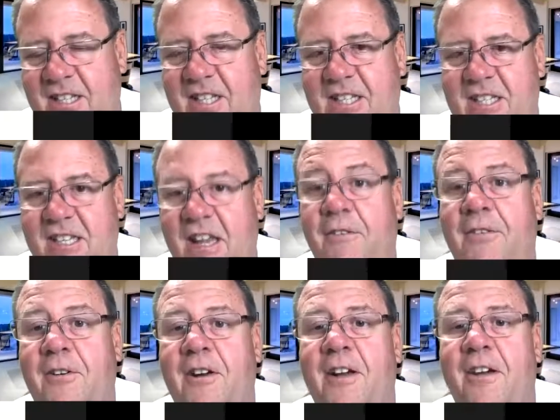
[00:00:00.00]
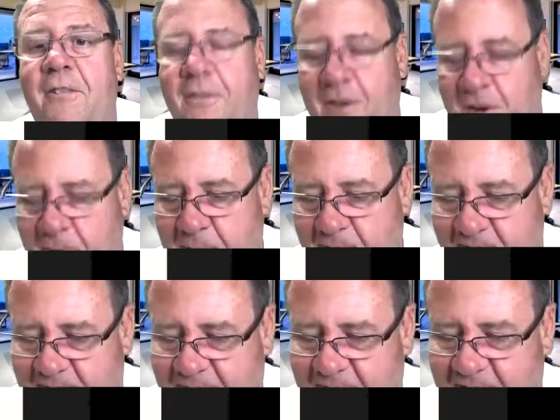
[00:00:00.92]
suffering from,
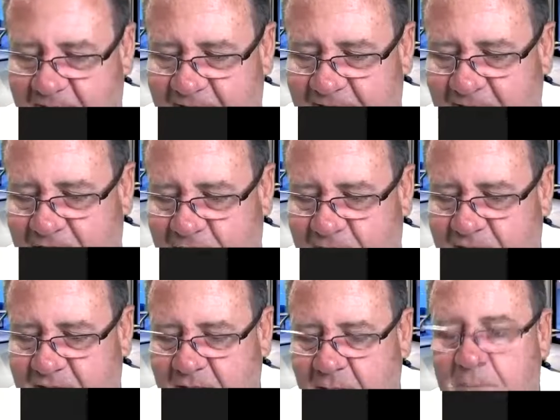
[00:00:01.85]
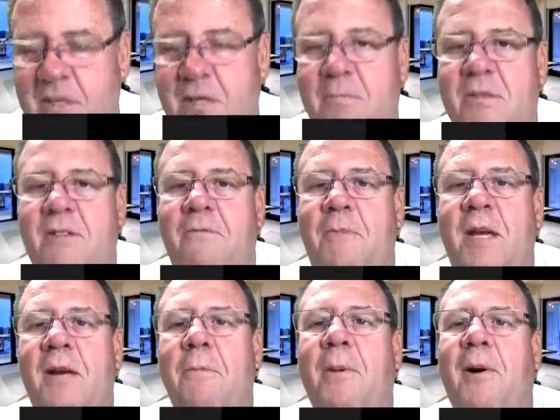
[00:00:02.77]
the symptoms of
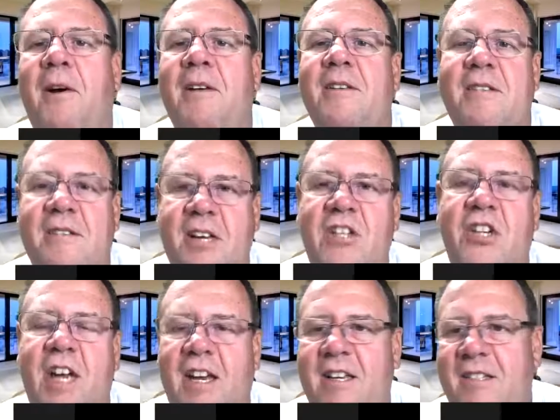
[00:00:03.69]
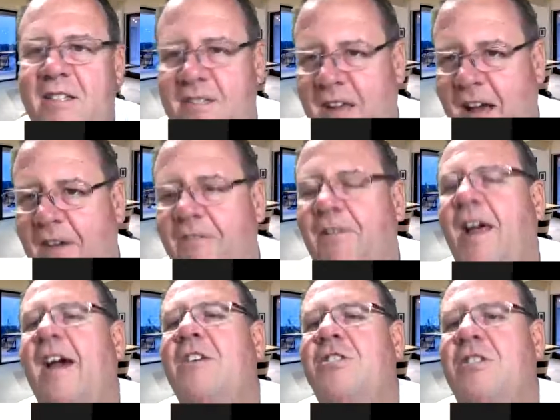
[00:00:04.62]
menopause, such as hot
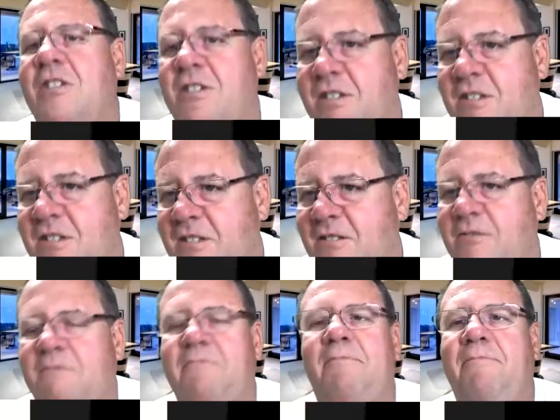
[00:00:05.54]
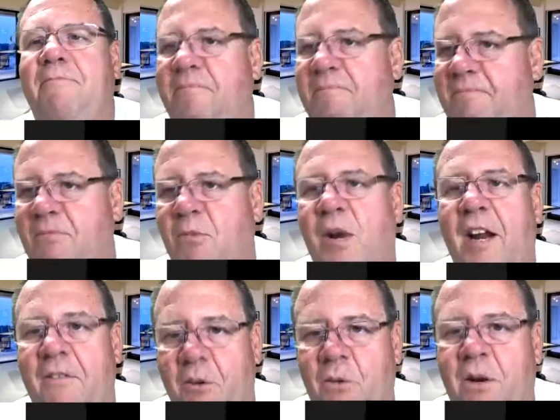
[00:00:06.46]
flashes, whatever.